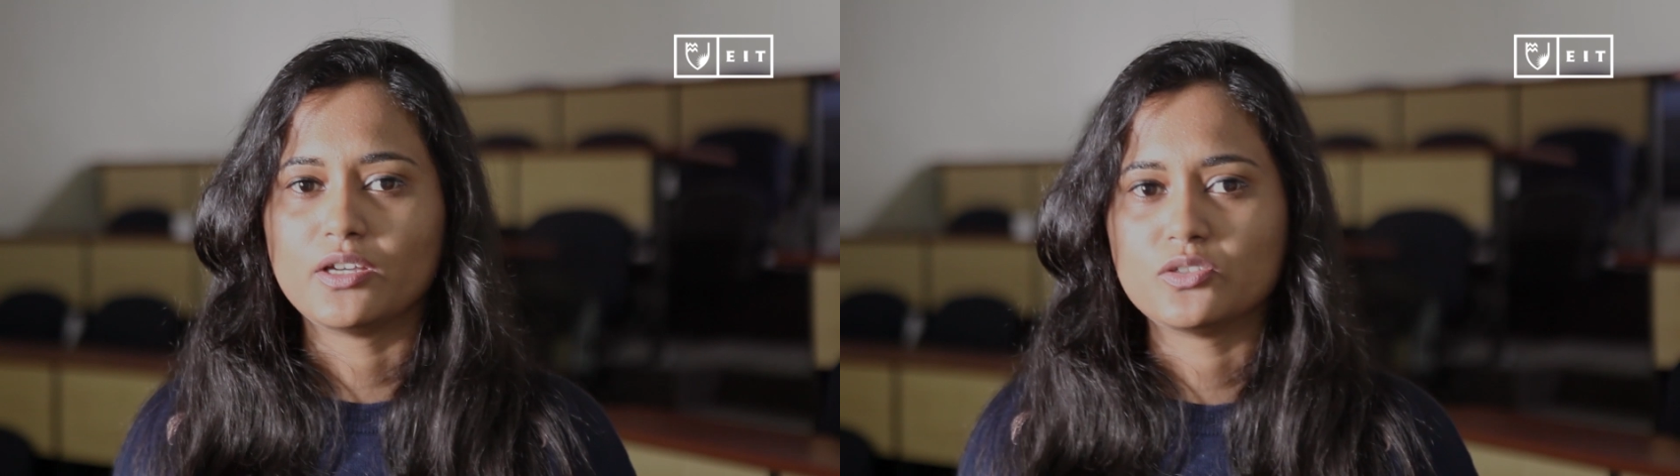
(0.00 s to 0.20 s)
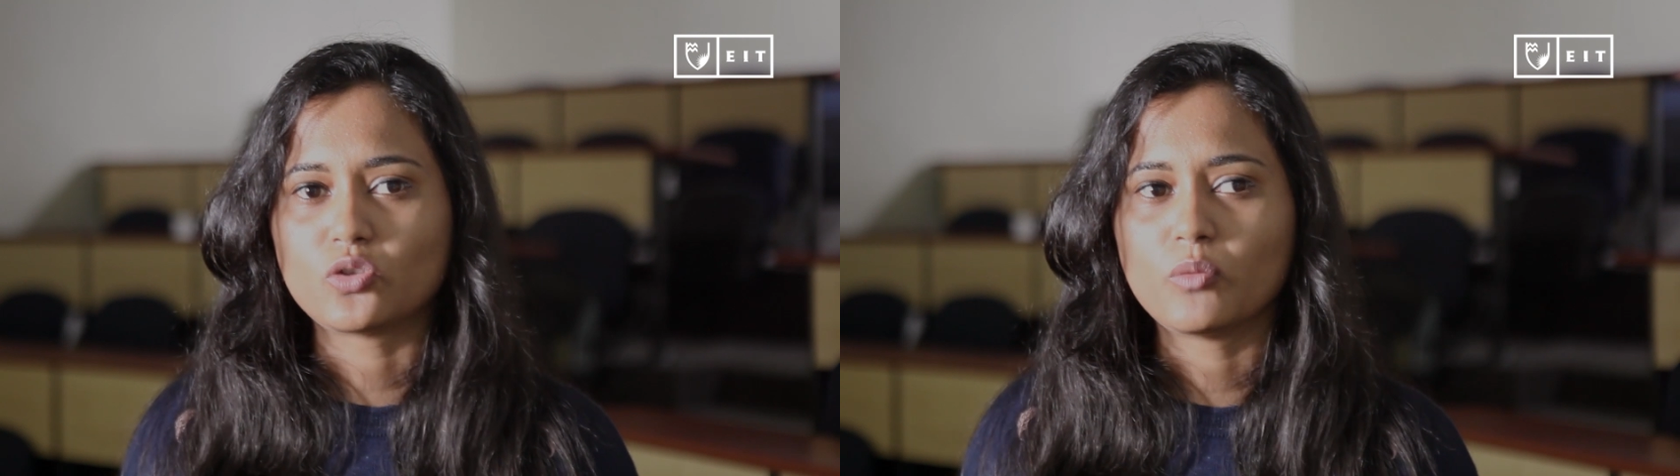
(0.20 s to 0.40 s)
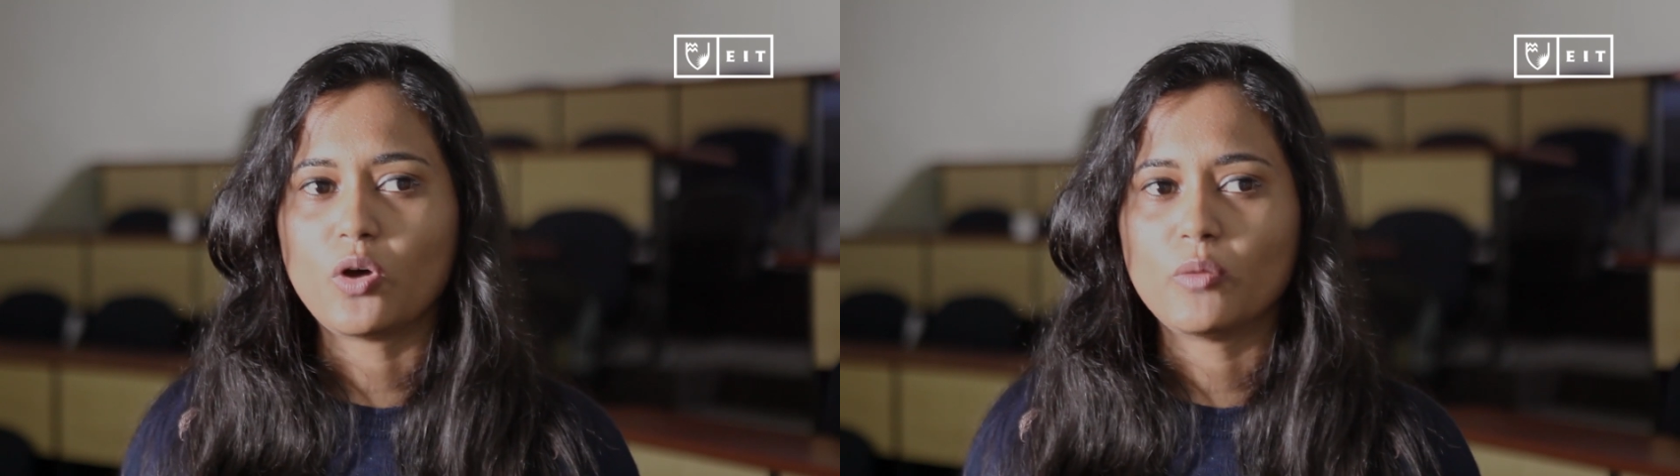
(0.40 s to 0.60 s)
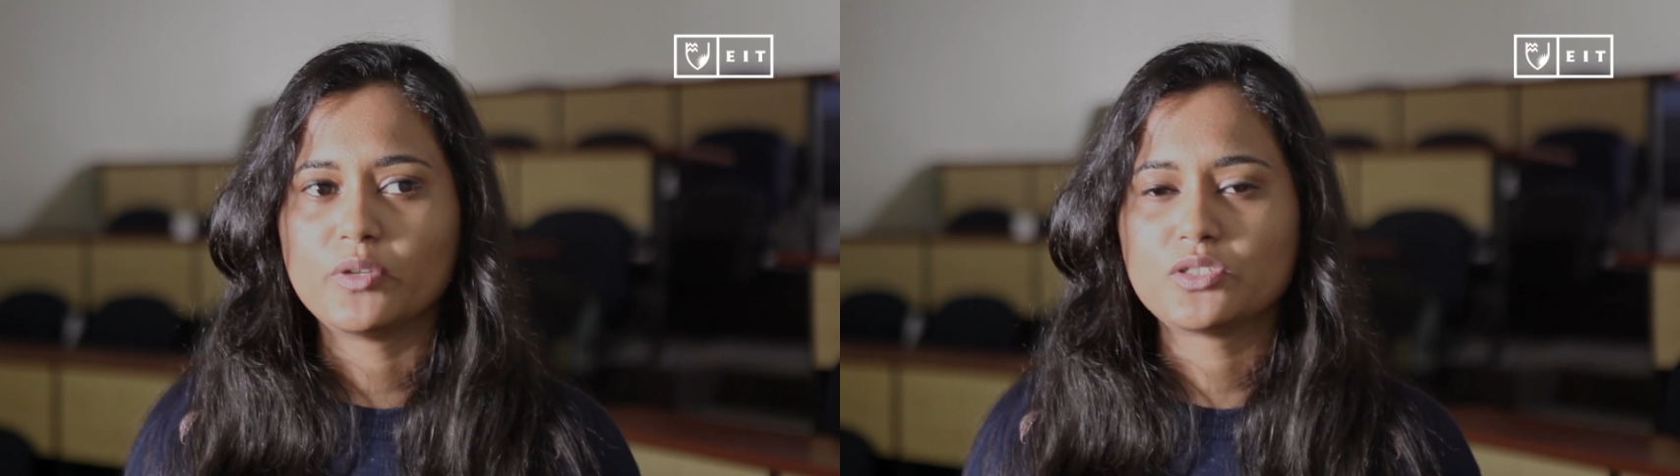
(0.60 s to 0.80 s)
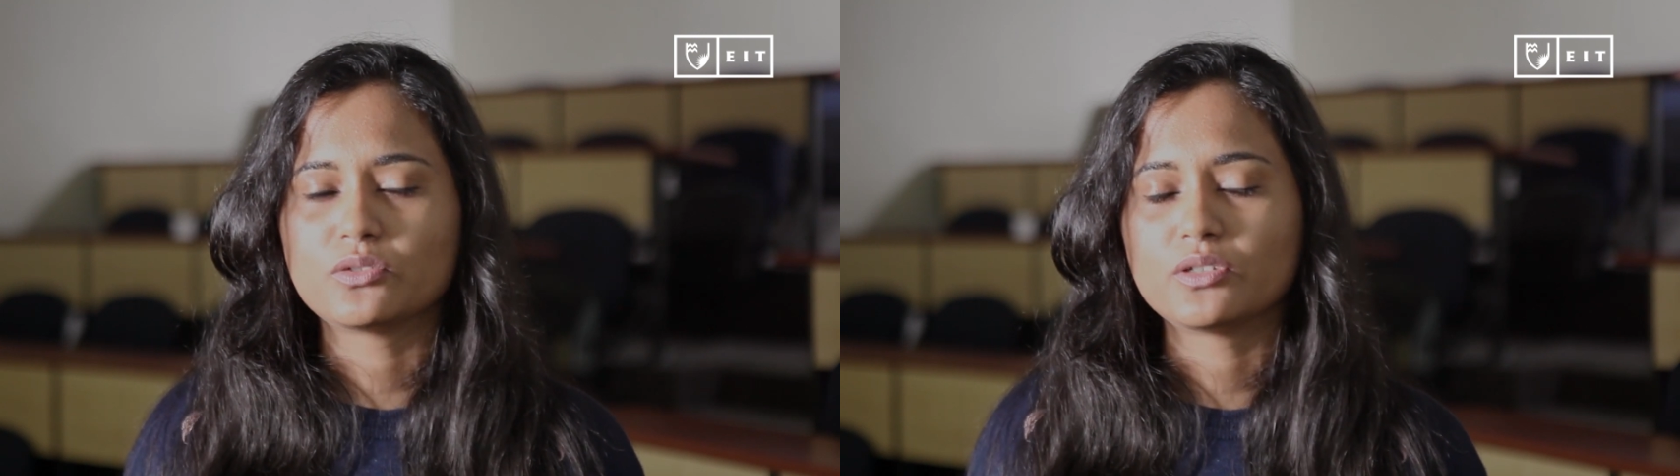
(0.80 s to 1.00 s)
job
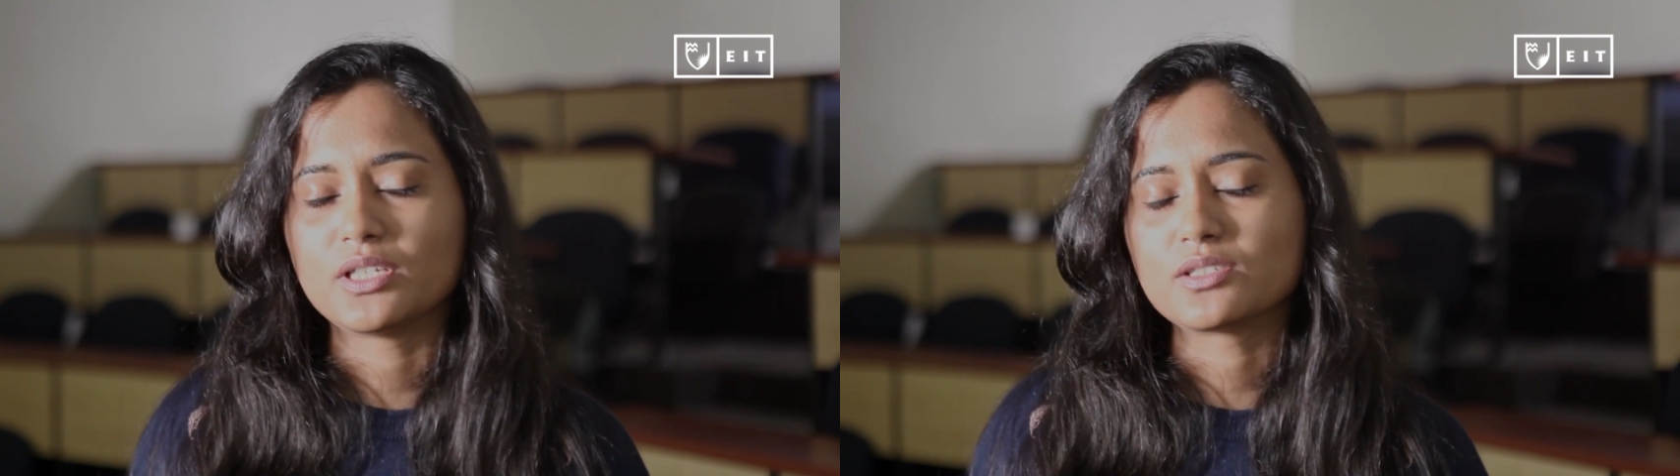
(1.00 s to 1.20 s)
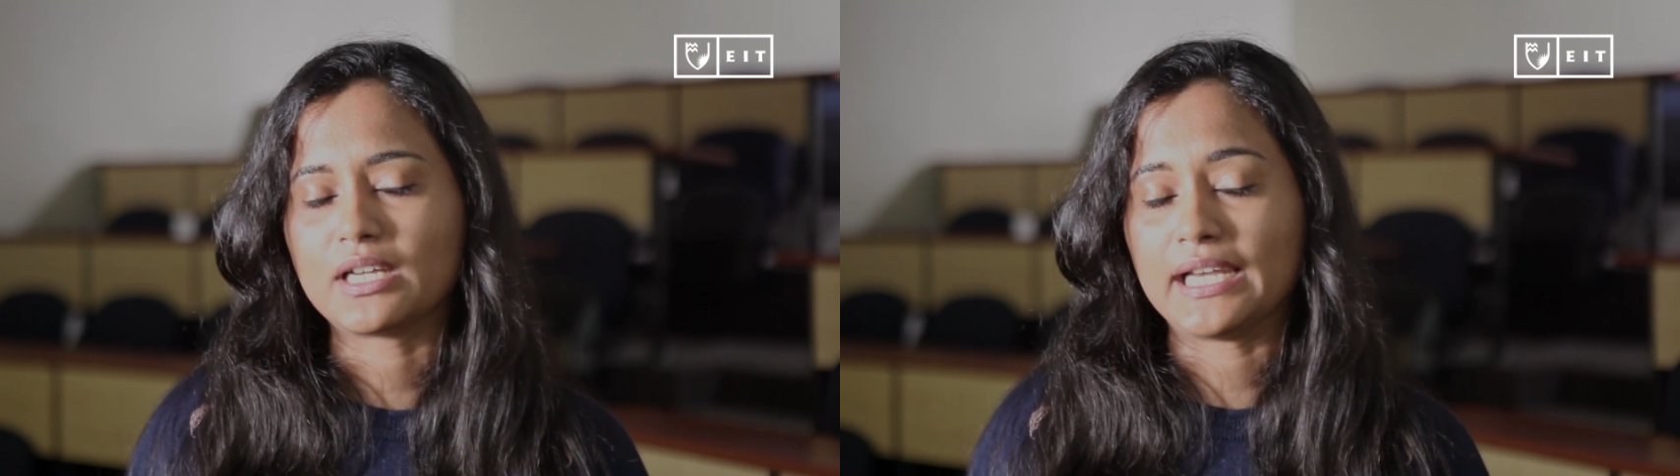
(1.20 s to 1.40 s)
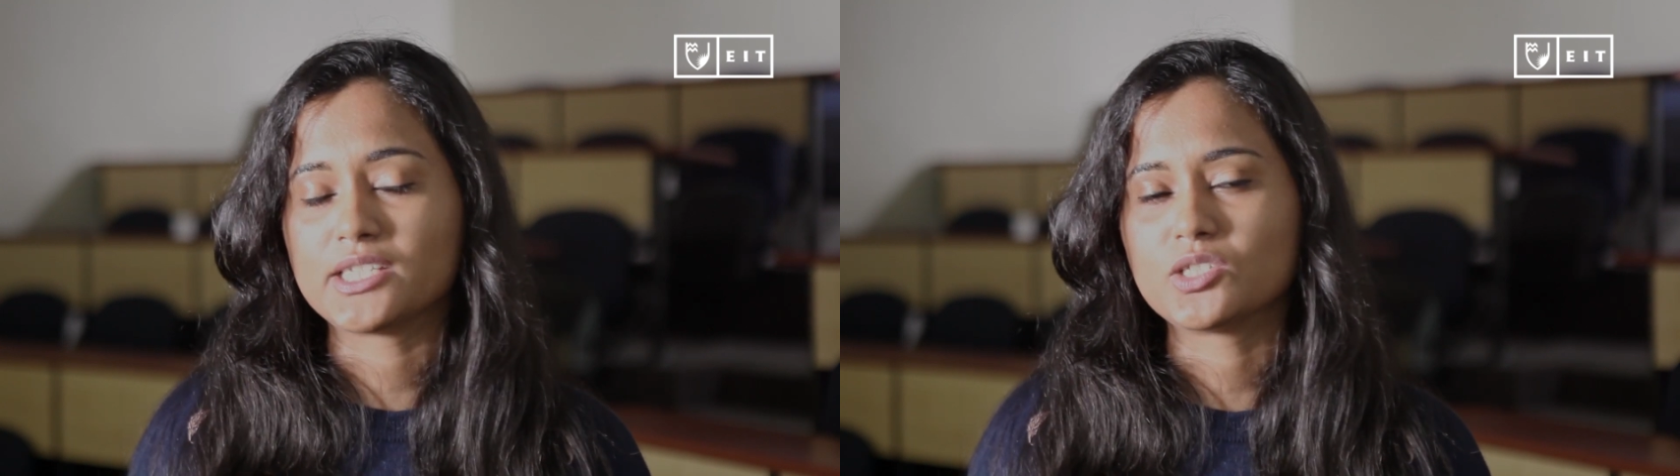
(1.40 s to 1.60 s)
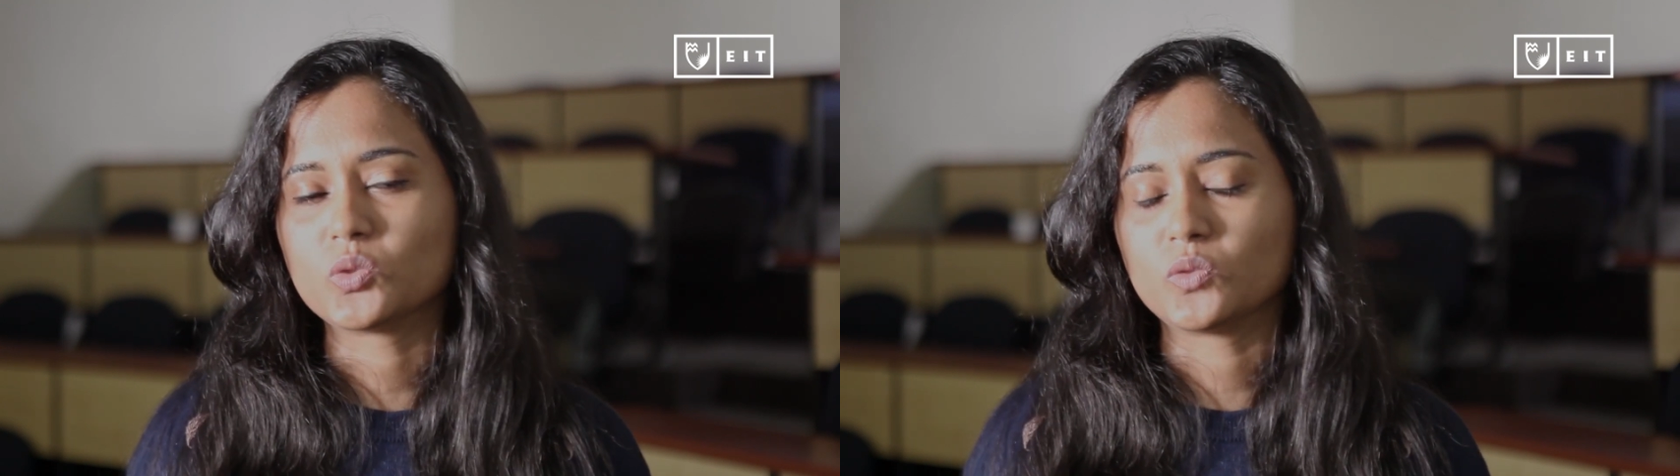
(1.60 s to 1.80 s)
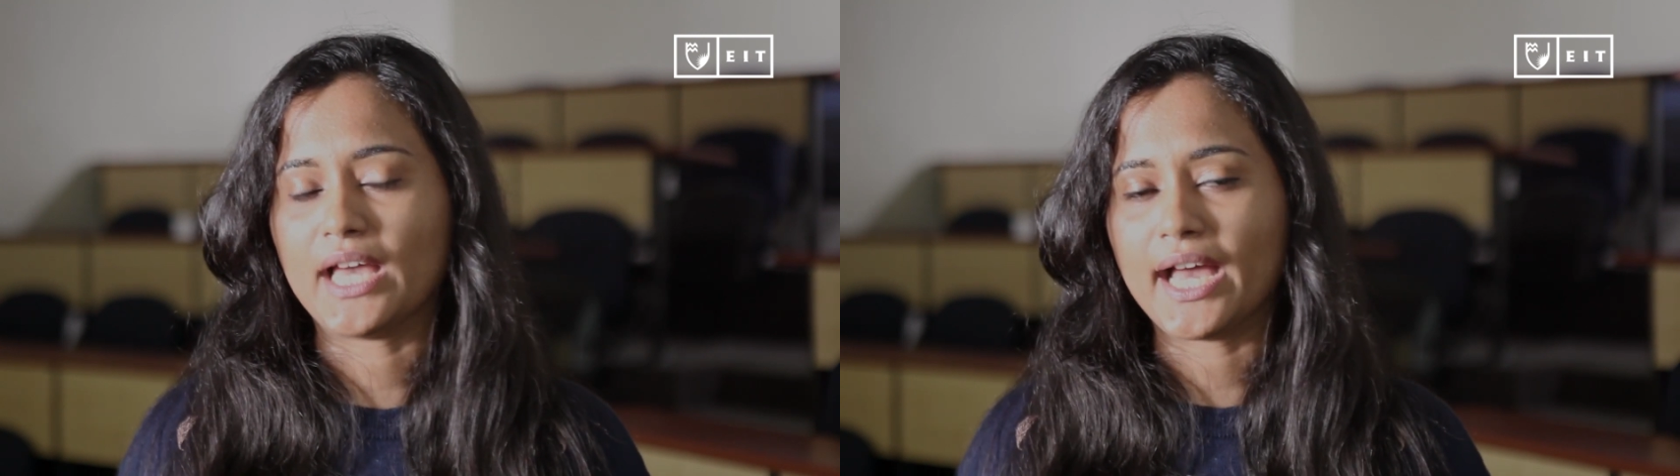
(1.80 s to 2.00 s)
opportunities related to
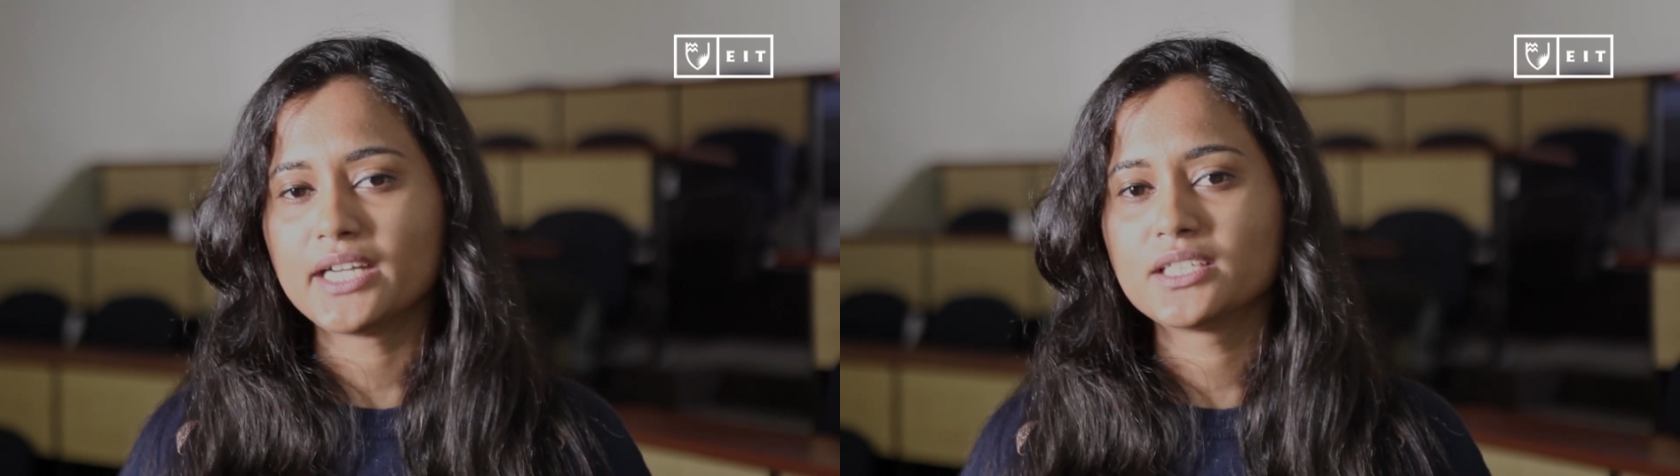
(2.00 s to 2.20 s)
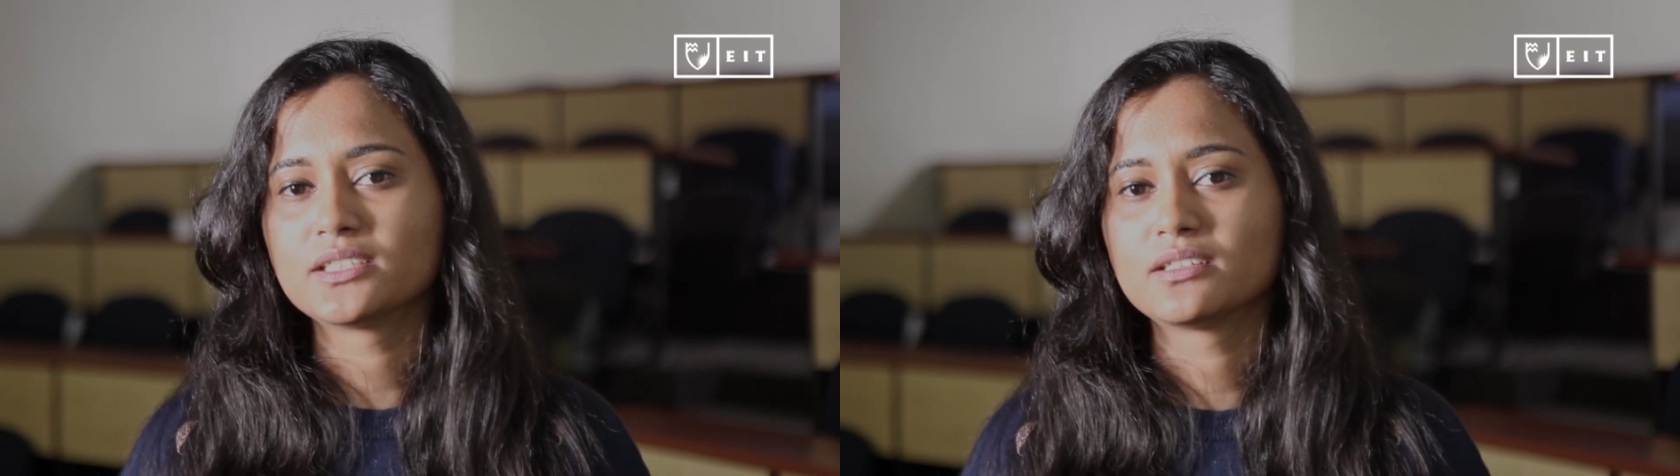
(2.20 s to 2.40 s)
that.